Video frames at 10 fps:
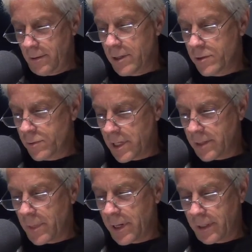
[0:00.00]
as you
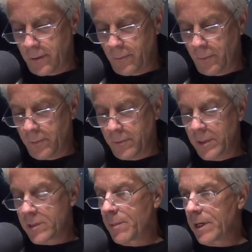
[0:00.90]
said, Mike, will
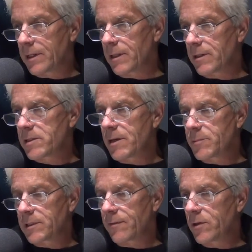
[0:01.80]
be speaking on the
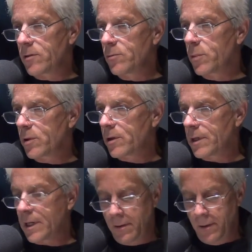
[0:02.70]
subject of the new book
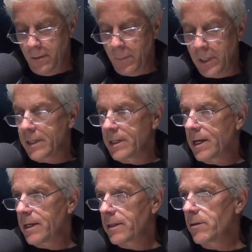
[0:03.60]
Monday
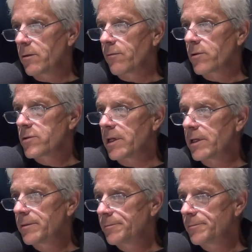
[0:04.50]
night at the university.